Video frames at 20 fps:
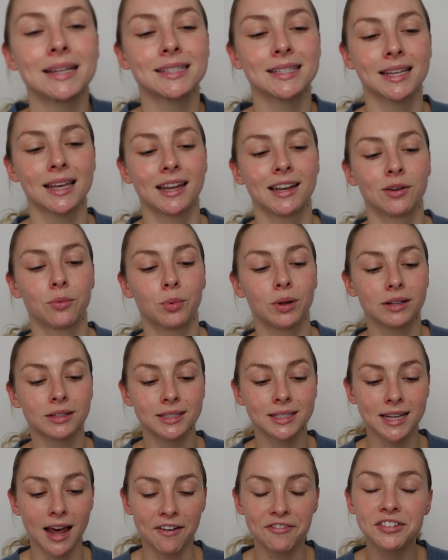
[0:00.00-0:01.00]
skin will
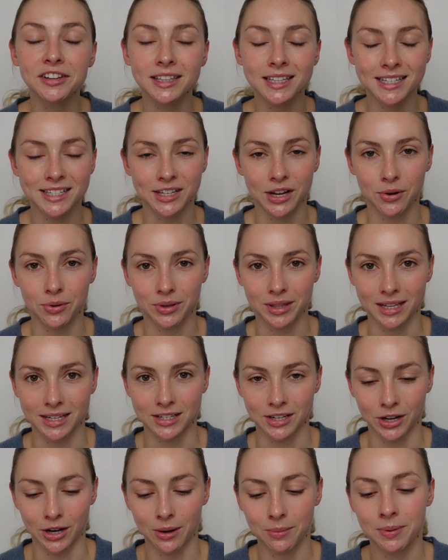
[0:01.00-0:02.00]
definitely soak
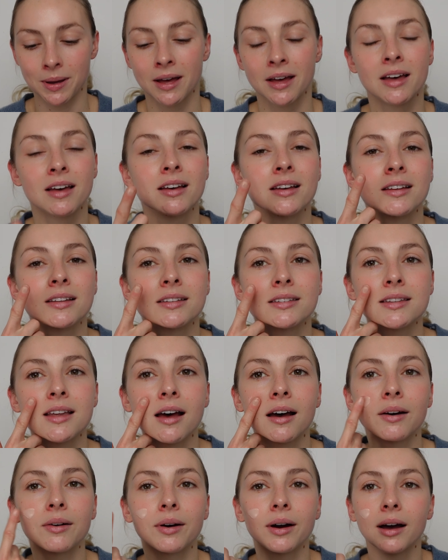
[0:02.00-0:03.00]
this up.
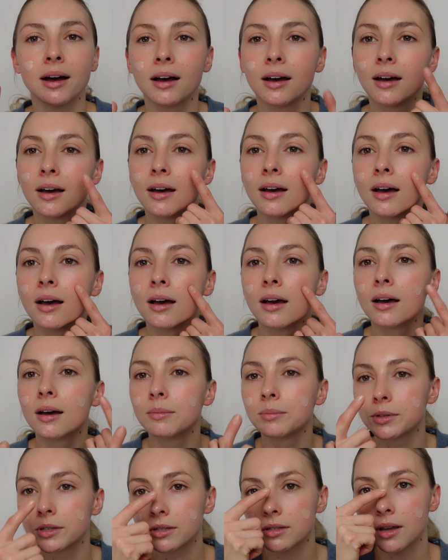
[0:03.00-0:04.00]
So
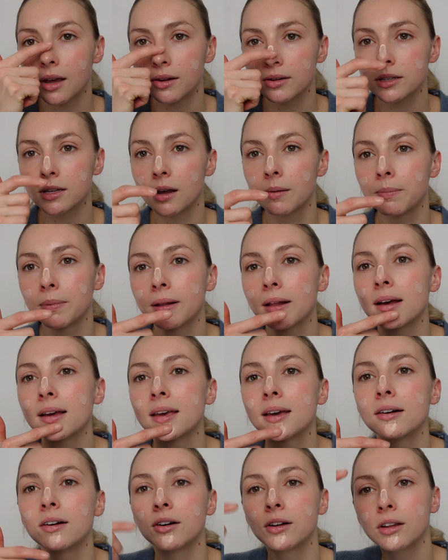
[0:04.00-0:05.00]
I'm just going to apply
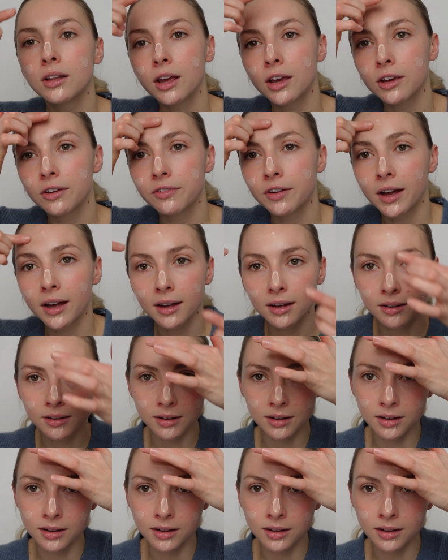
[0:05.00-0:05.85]
it all over.